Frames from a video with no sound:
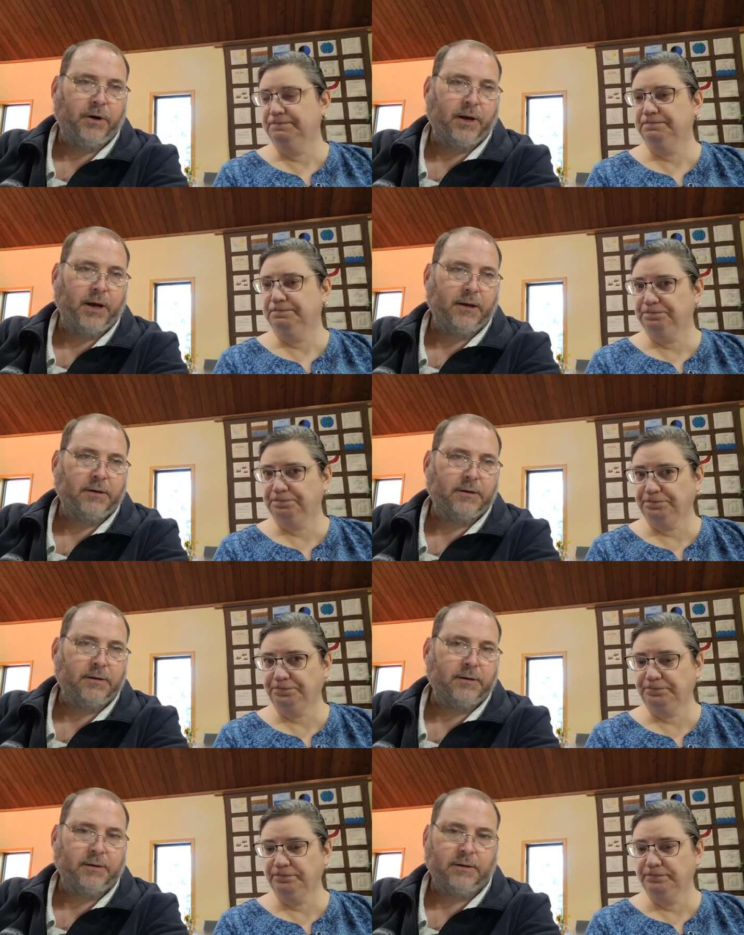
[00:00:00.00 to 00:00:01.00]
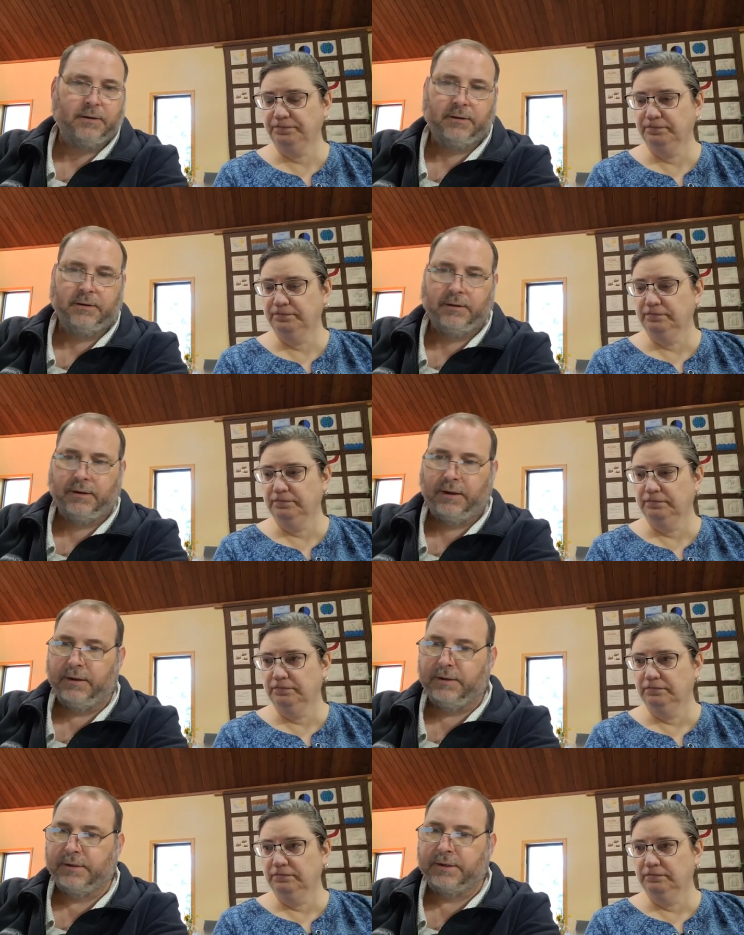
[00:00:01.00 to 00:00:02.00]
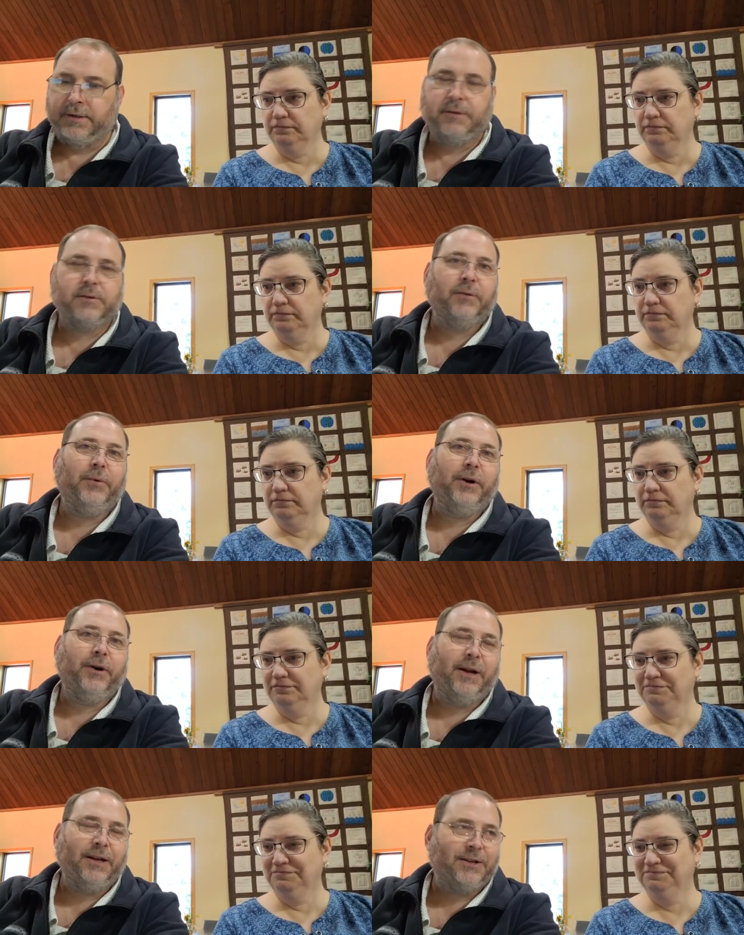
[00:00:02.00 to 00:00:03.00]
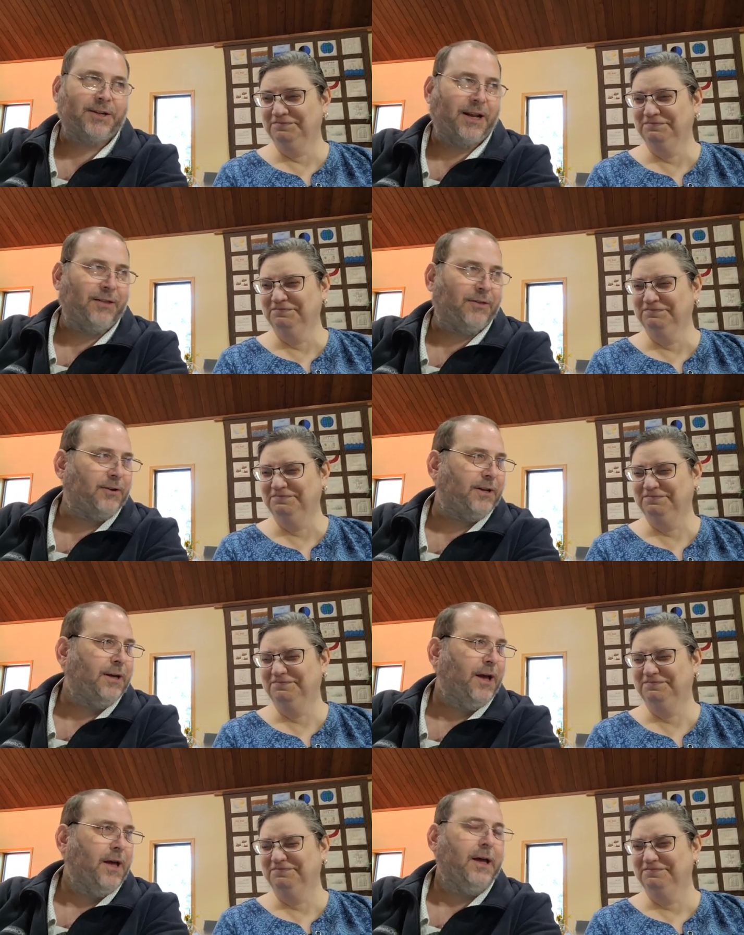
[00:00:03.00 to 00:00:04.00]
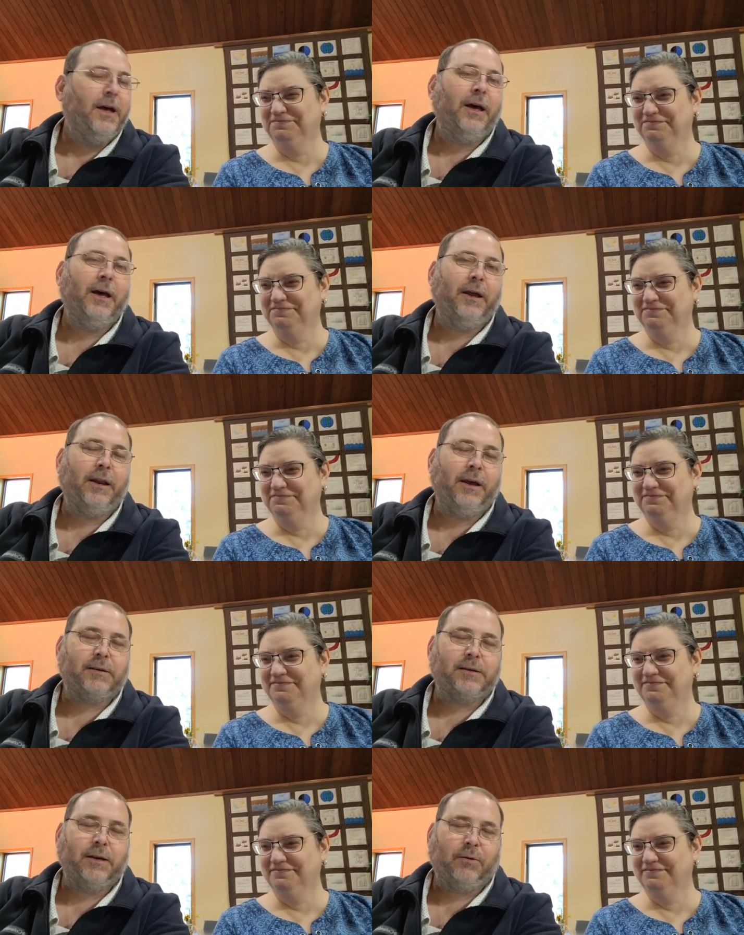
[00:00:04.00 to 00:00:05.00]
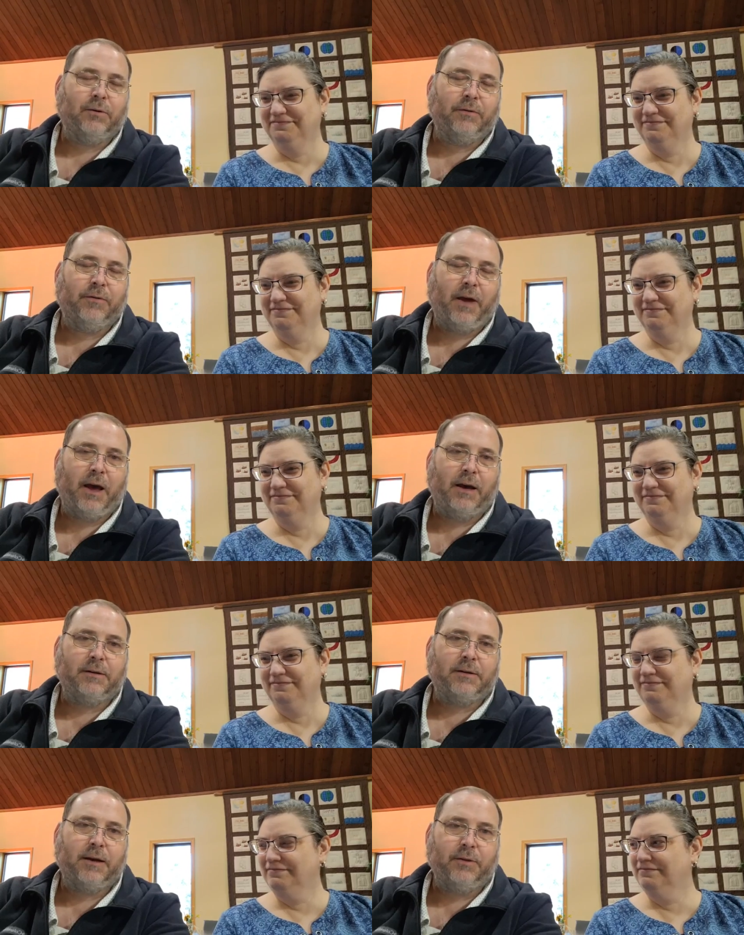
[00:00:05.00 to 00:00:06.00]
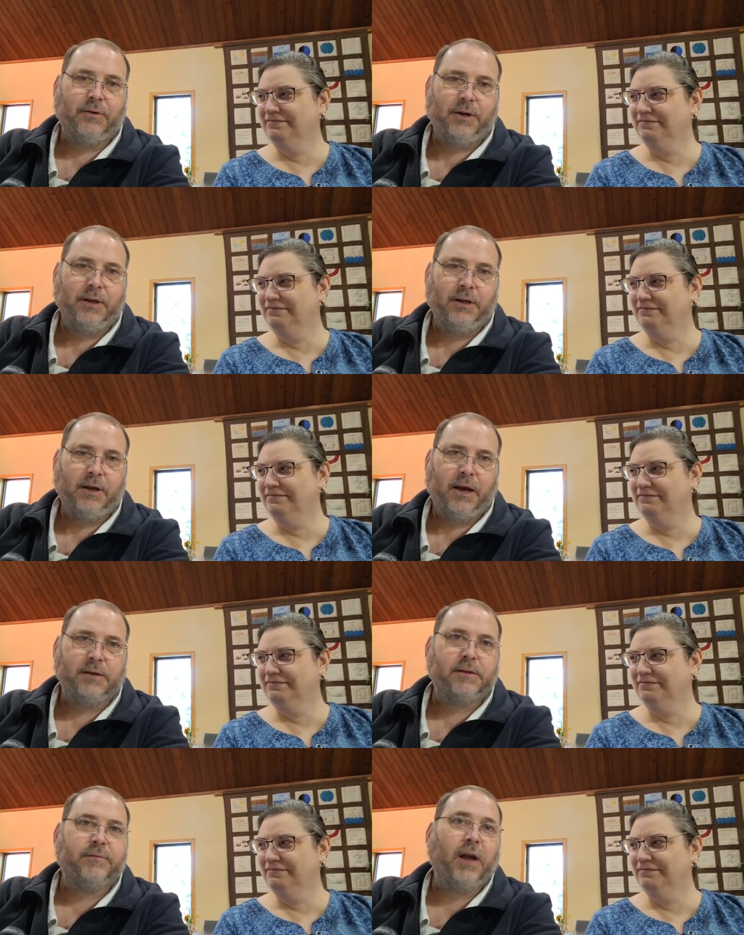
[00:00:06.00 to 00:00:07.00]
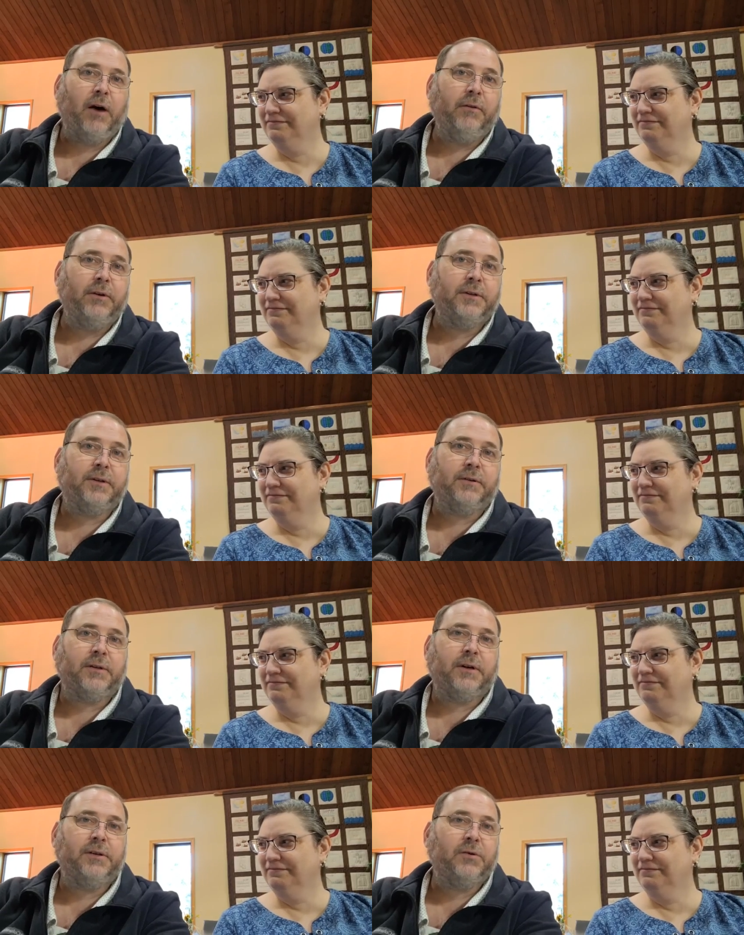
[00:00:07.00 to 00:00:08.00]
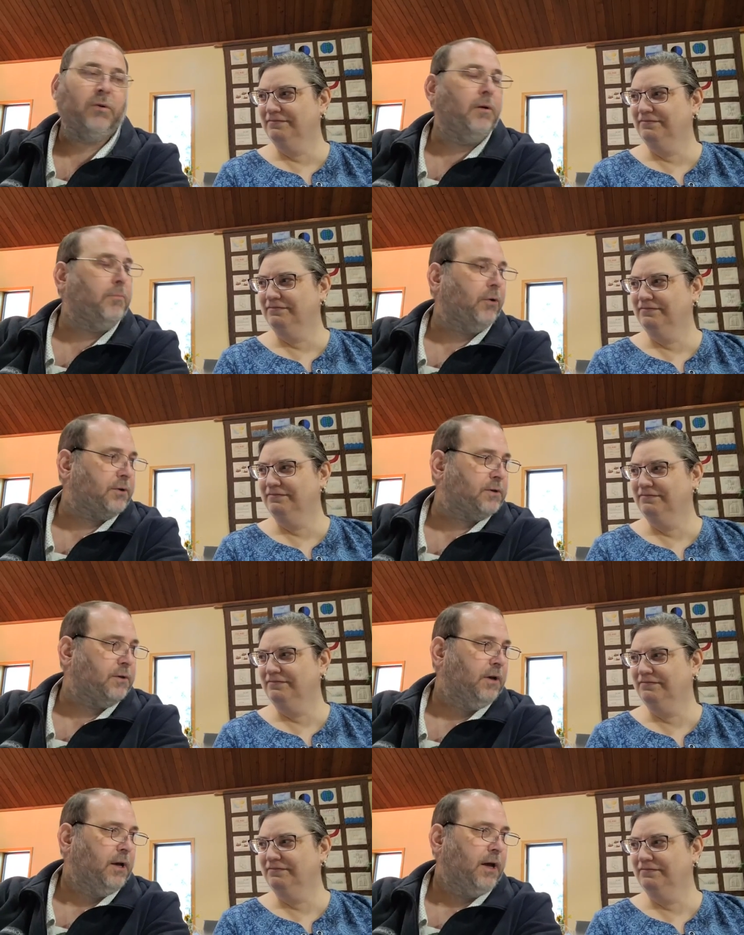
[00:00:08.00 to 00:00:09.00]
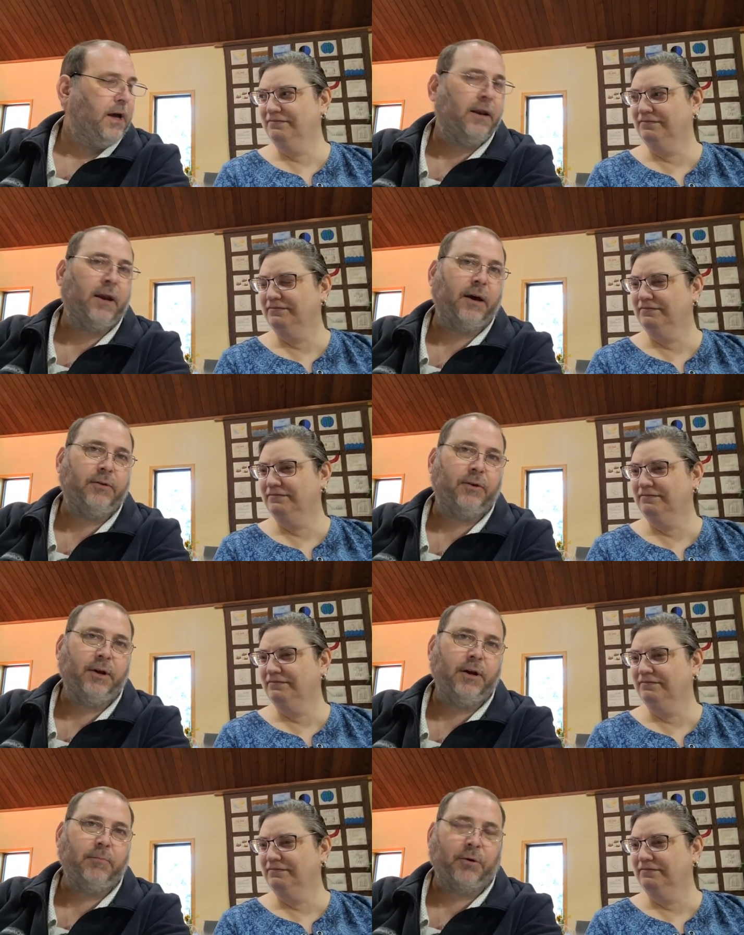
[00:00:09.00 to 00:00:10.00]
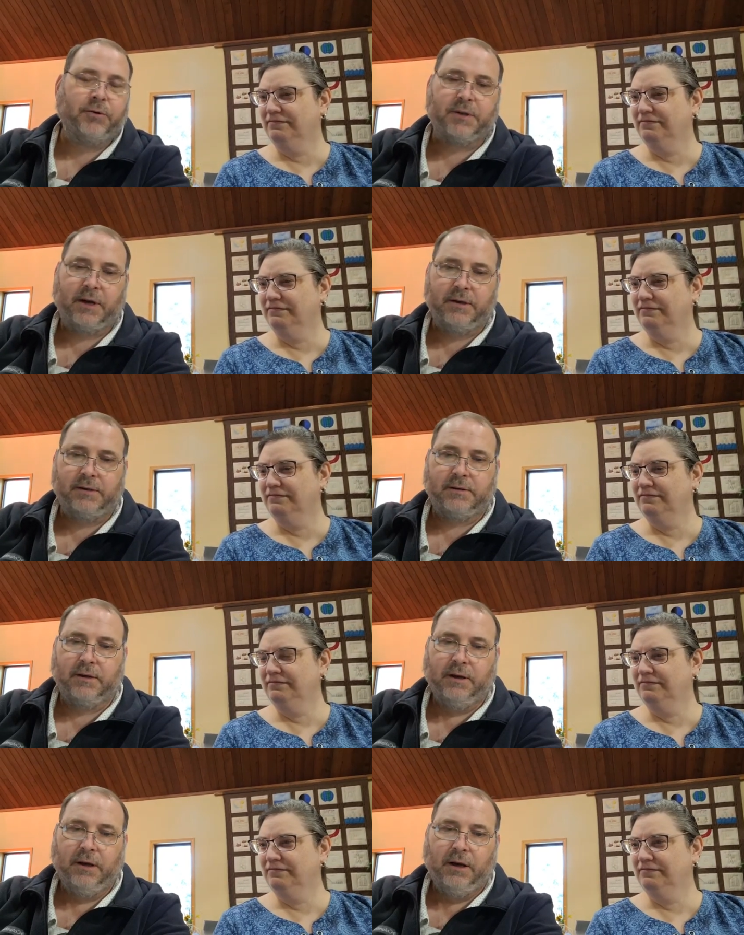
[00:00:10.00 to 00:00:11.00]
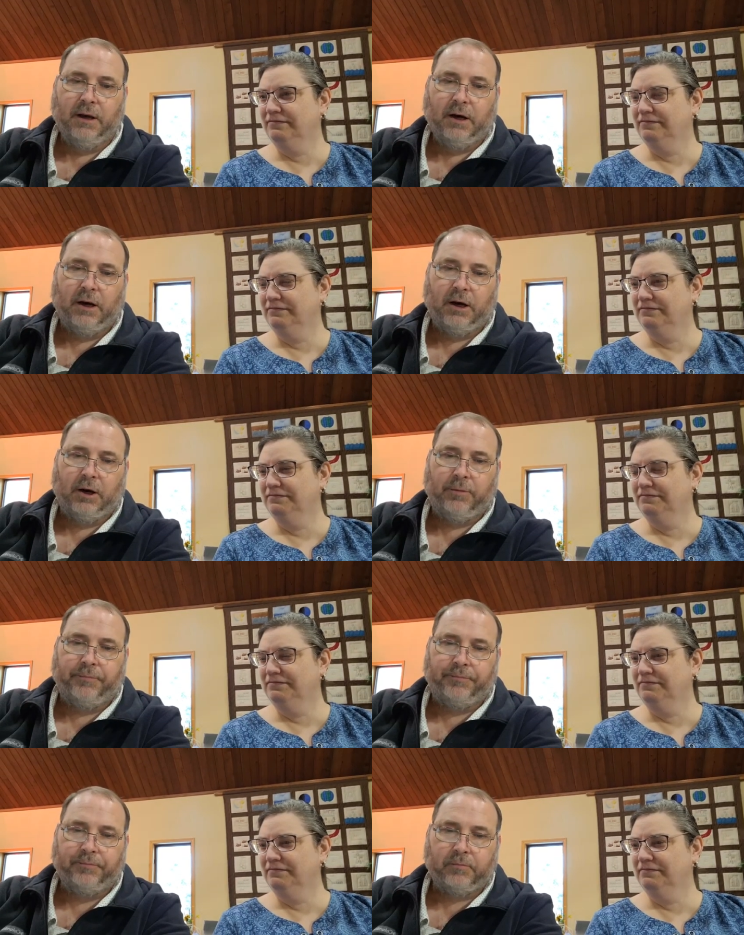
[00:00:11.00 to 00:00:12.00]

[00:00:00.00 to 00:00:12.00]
Speaker 1: are at yeah, 16, so we are in English at 8.30 and at St. Olaf at 10:30. As of now, there's still Sunday school at both at 9:30 at both sites. Um,